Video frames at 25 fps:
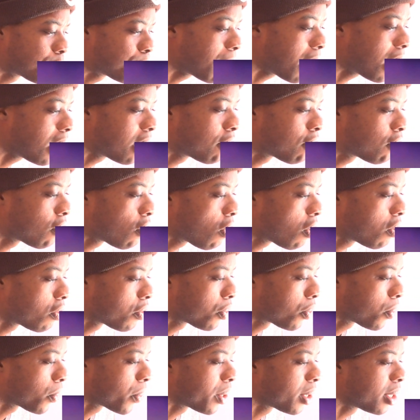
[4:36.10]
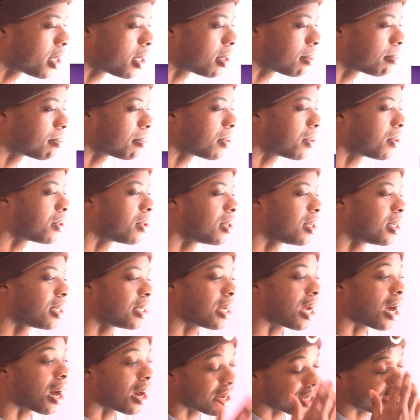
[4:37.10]
probably for three of them, bro.
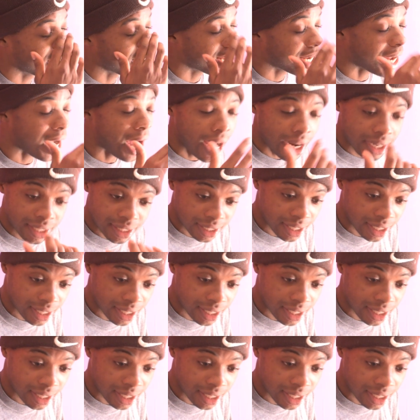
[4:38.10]
They got the